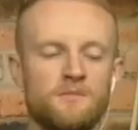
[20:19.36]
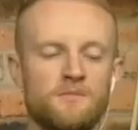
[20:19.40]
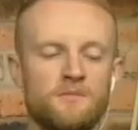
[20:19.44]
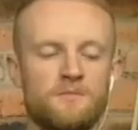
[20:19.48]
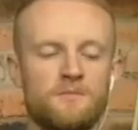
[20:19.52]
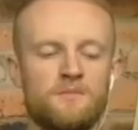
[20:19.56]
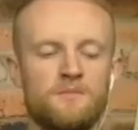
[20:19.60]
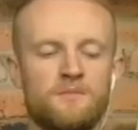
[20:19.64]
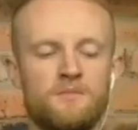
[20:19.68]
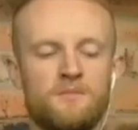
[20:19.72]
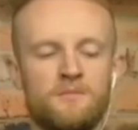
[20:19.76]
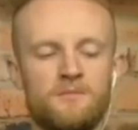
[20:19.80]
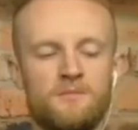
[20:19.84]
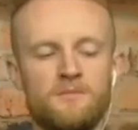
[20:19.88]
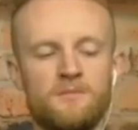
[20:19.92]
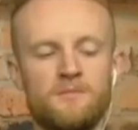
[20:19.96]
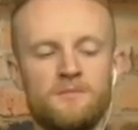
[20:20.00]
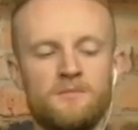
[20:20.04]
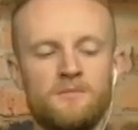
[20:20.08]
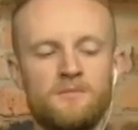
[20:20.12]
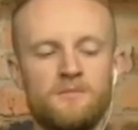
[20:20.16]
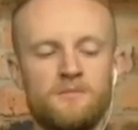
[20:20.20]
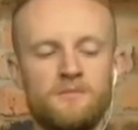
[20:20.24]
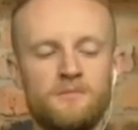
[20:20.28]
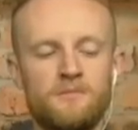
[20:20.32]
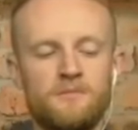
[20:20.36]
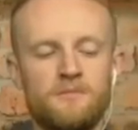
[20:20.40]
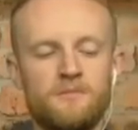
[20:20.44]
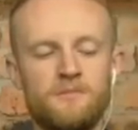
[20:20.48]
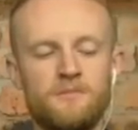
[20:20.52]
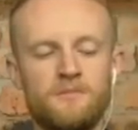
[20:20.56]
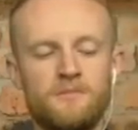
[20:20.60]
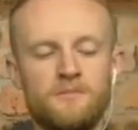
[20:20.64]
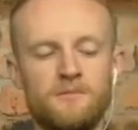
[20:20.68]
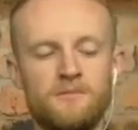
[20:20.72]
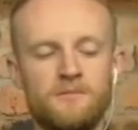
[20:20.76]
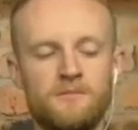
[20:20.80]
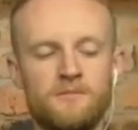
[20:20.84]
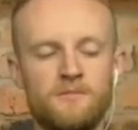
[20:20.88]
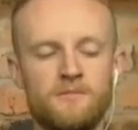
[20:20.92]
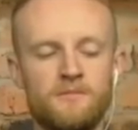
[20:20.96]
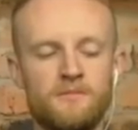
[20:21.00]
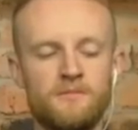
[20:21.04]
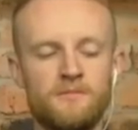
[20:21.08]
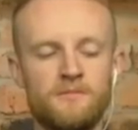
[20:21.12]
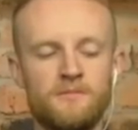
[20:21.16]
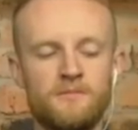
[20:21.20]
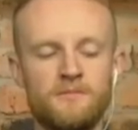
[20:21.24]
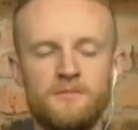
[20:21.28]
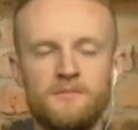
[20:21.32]

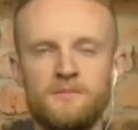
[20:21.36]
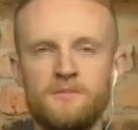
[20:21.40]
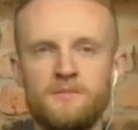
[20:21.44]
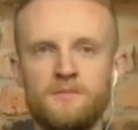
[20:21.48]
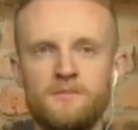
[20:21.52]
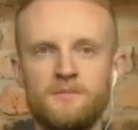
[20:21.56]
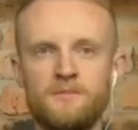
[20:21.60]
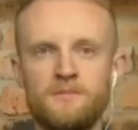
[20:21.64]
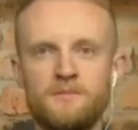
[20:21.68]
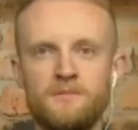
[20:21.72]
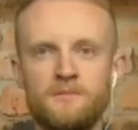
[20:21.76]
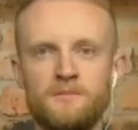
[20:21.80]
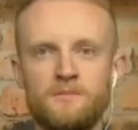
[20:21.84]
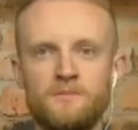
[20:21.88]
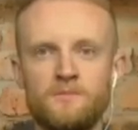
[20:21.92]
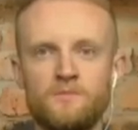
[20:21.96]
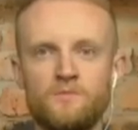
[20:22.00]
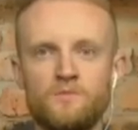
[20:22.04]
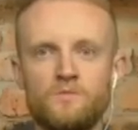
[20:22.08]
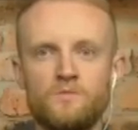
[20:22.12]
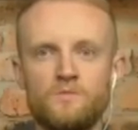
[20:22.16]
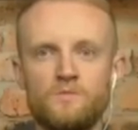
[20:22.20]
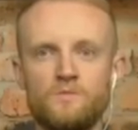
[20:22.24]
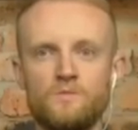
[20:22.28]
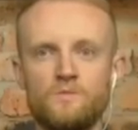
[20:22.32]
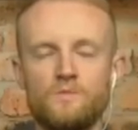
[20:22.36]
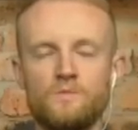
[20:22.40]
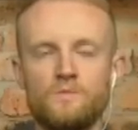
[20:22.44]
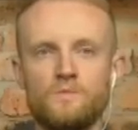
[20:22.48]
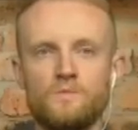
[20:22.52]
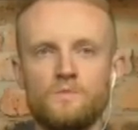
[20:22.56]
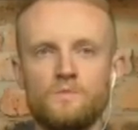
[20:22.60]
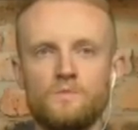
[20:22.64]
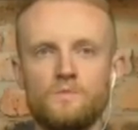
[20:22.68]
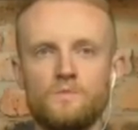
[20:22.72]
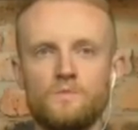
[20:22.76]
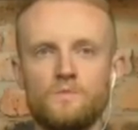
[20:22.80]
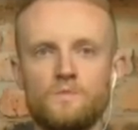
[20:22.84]
[no speech]